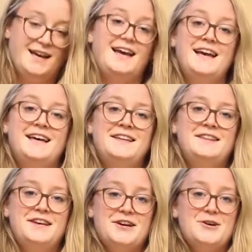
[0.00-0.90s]

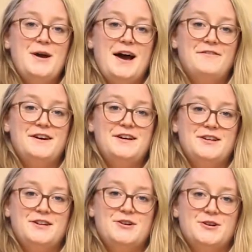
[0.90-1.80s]
And there you have it,
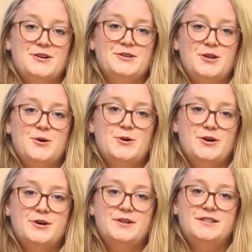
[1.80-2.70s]
your
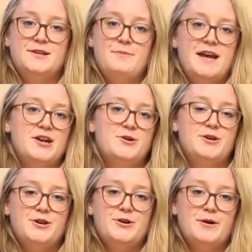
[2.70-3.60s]
local tomato
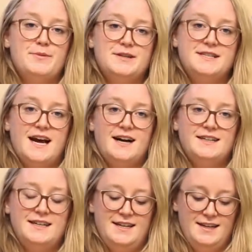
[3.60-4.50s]
cucumber
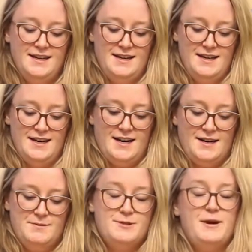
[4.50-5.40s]
salad,
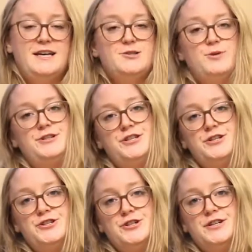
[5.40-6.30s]
spiced with
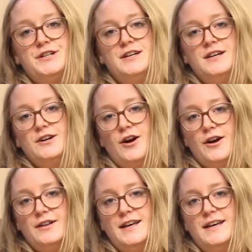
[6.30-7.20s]
ginger,
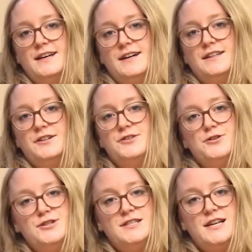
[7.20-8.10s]
garlic, a little
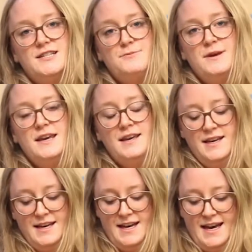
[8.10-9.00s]
toasted sesame,
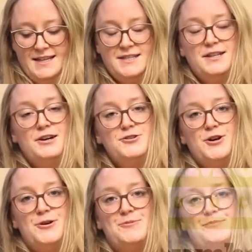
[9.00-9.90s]
and cilantro.